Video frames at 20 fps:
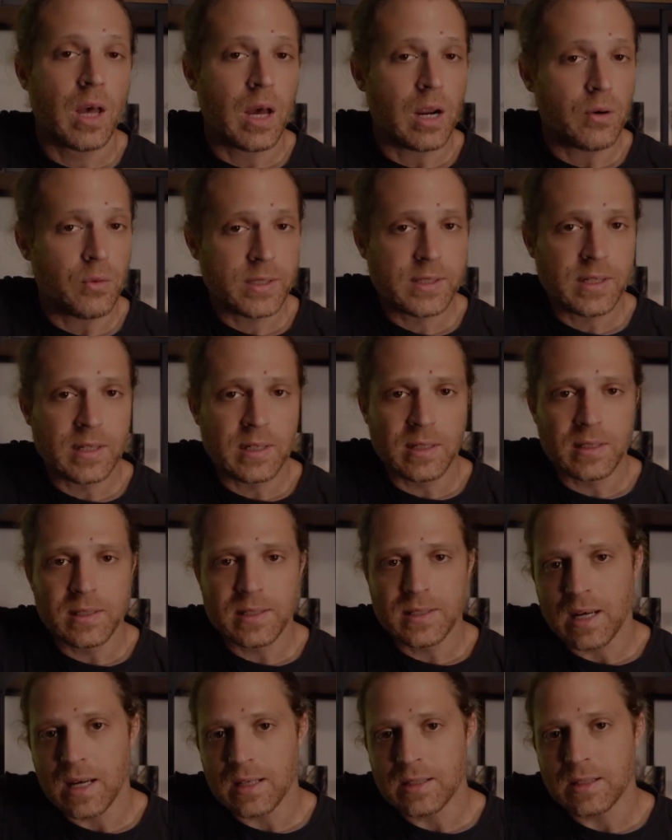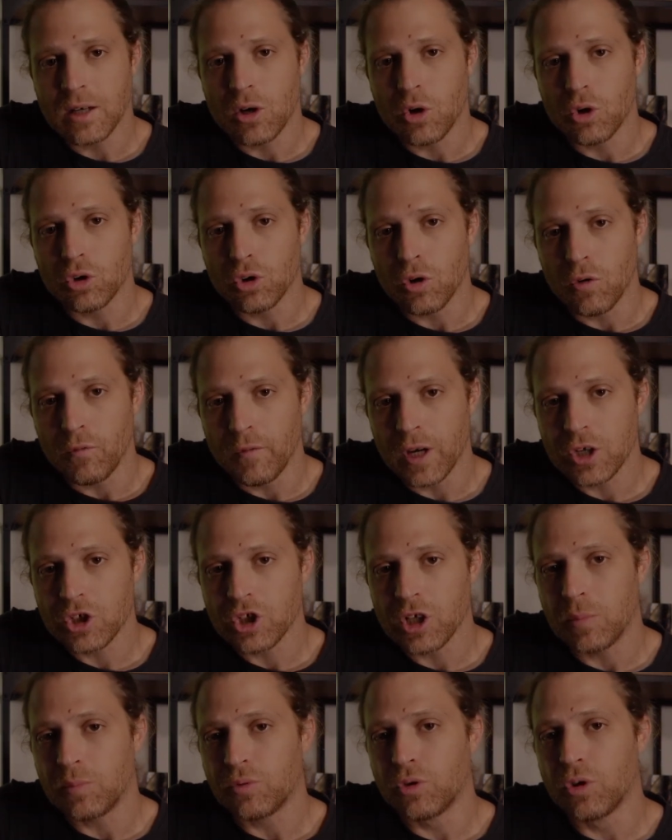I recently discussed the
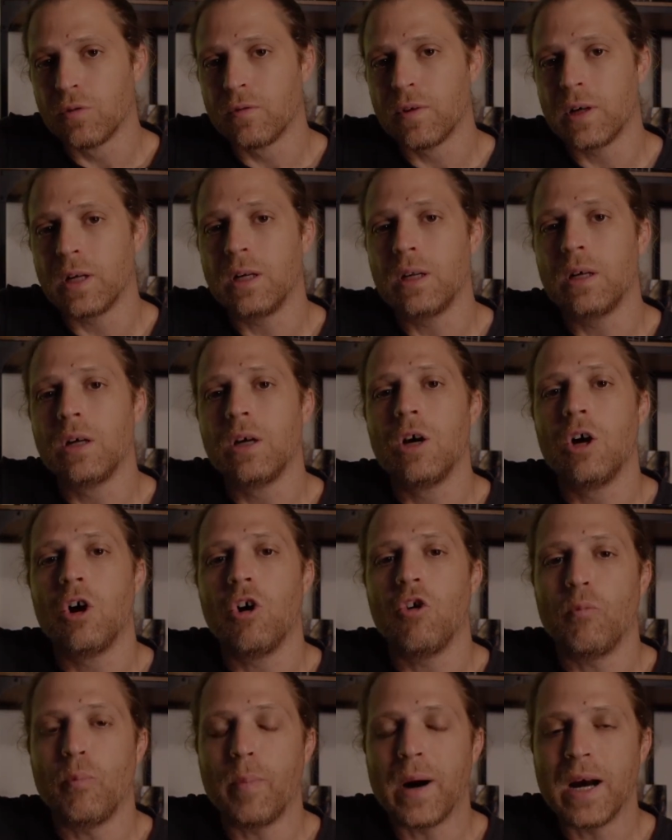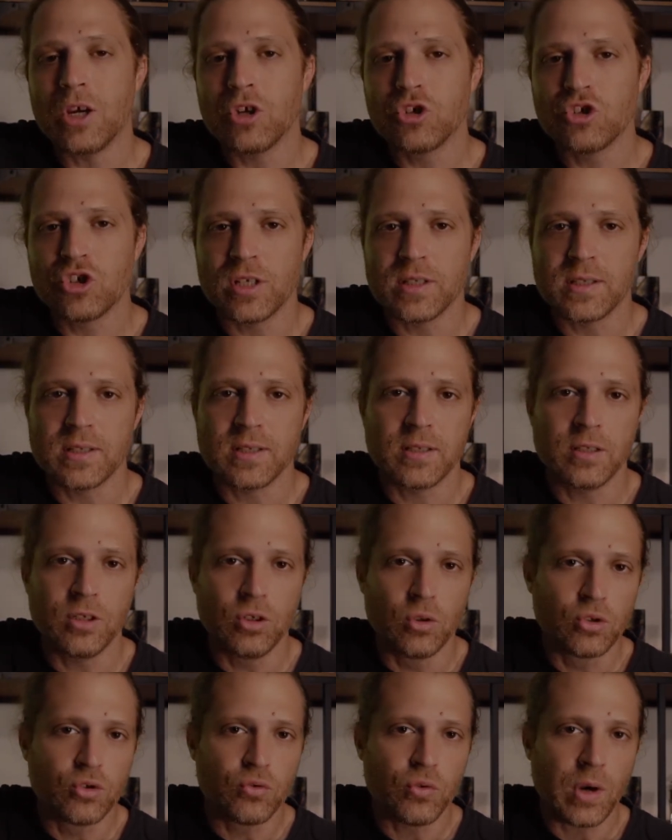controversial approval of Biogen's
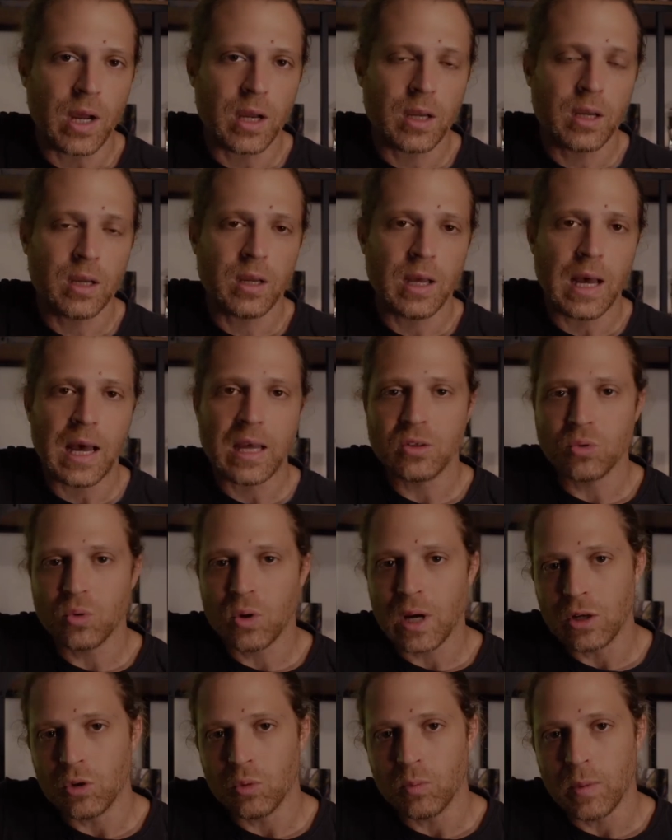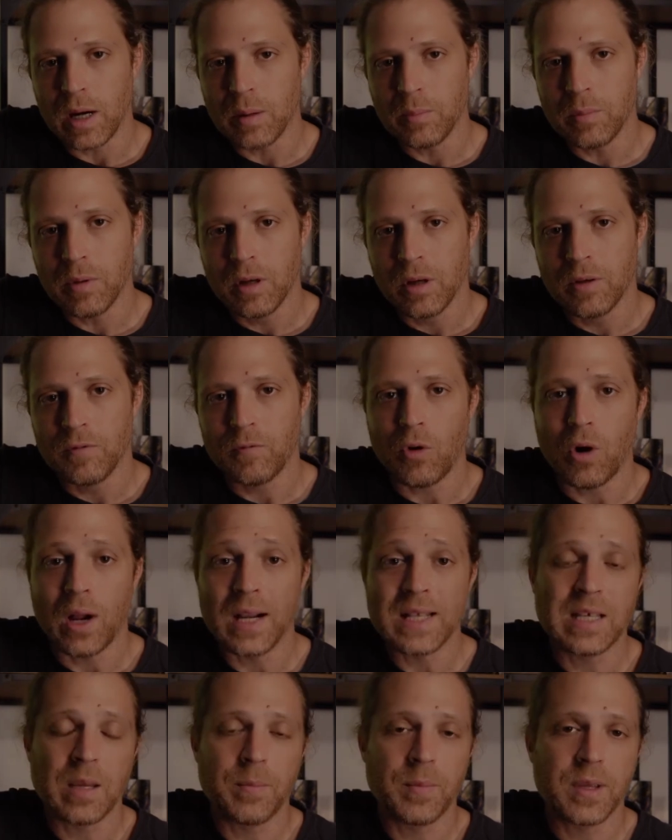new drug, aducanumab, for
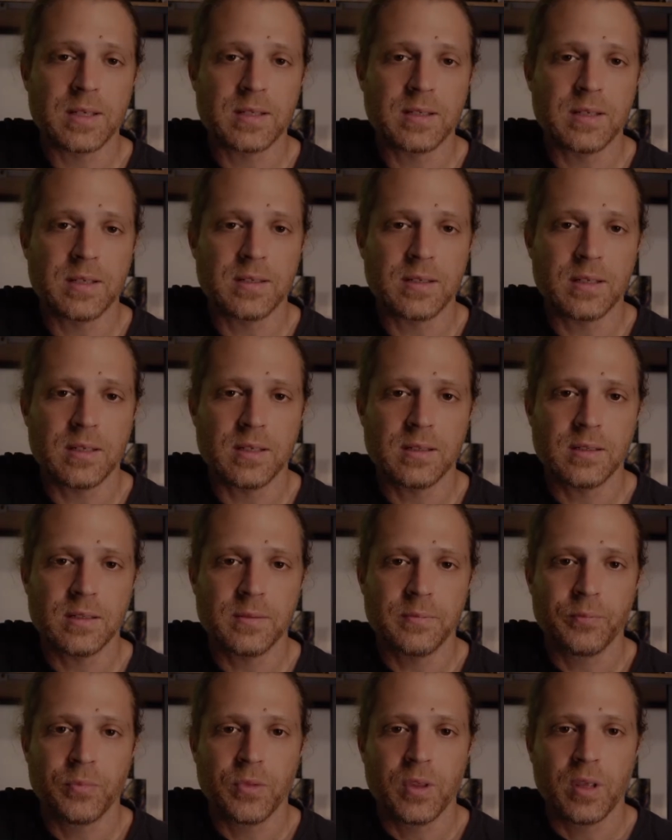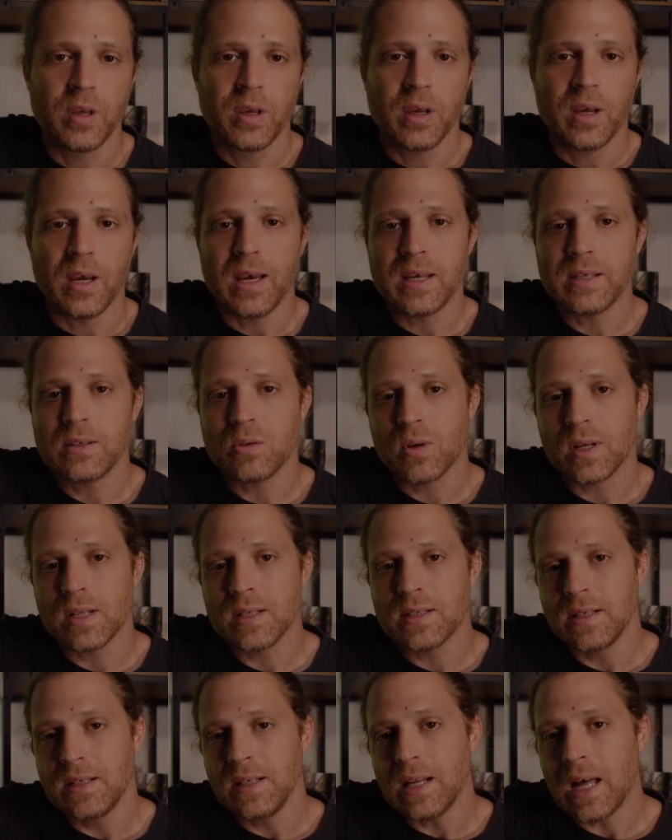Alzheimer's disease, as you
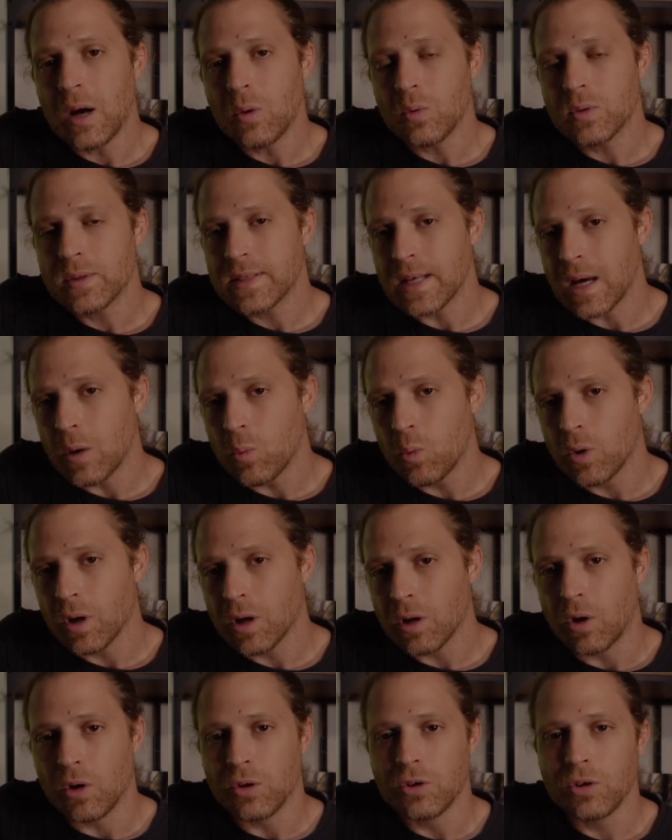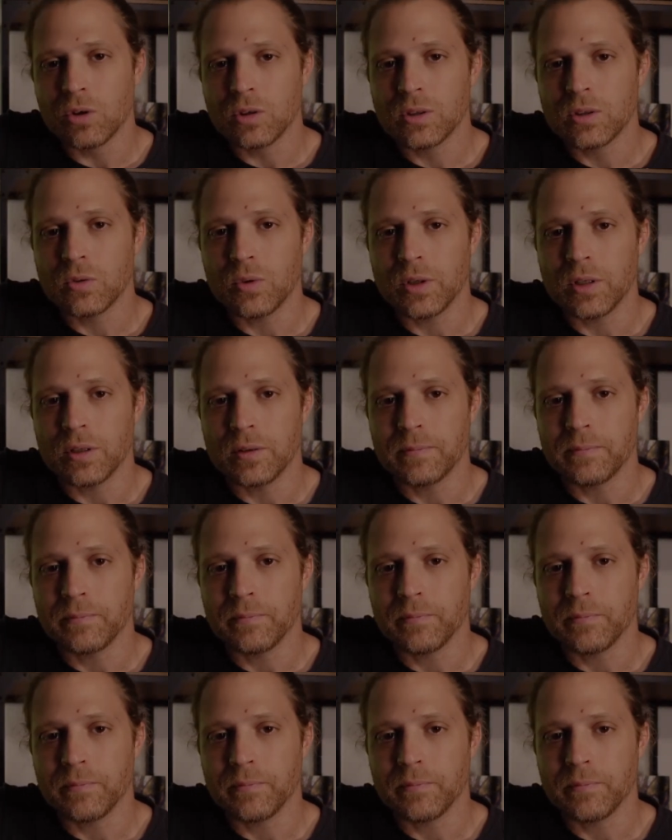can see now somewhere on your screen.